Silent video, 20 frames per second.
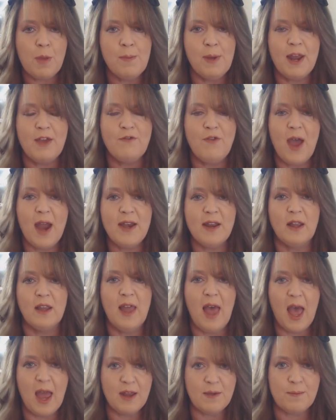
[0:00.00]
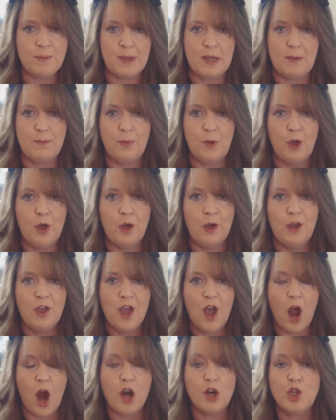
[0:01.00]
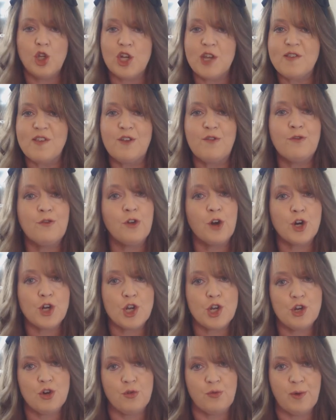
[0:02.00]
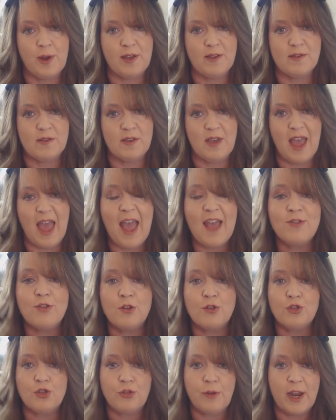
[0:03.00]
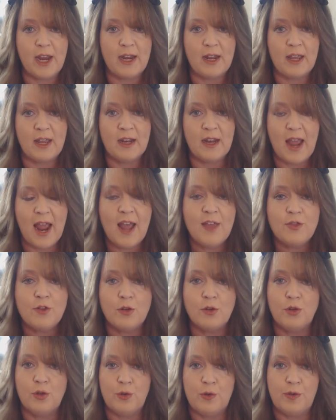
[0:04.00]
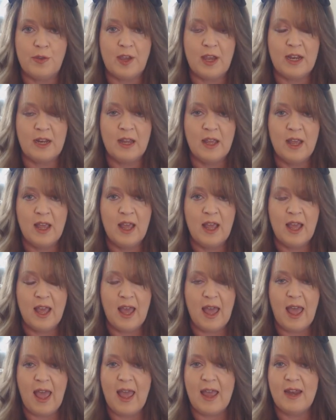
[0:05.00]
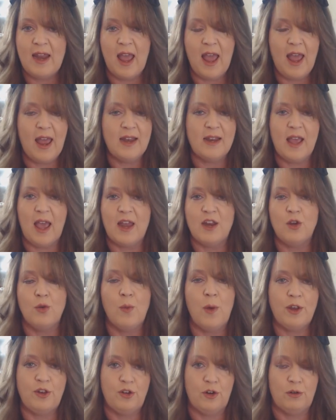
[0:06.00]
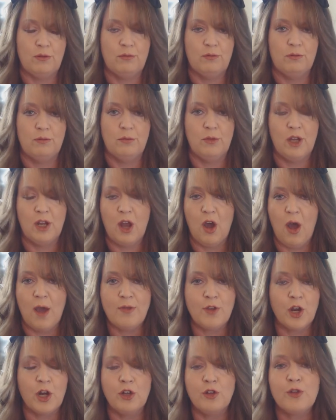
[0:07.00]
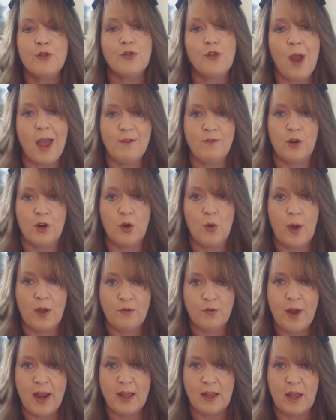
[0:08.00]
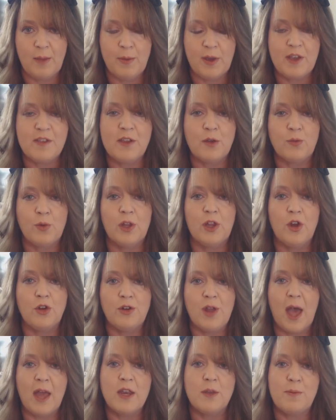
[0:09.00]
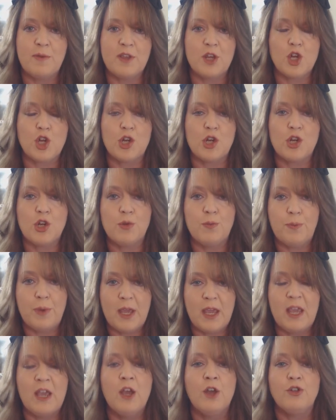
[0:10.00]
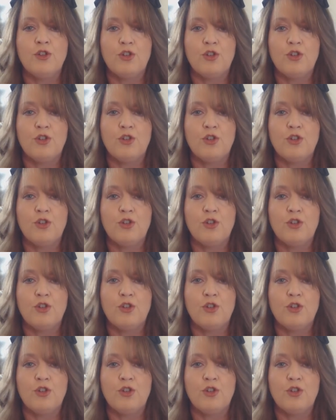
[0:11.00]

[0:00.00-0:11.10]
But I find a lot of people are just adverse to risk, and they're trading and they're losing, and no wonder, you know, and they're going to lose forever, quite frankly, because they really are not in a position to be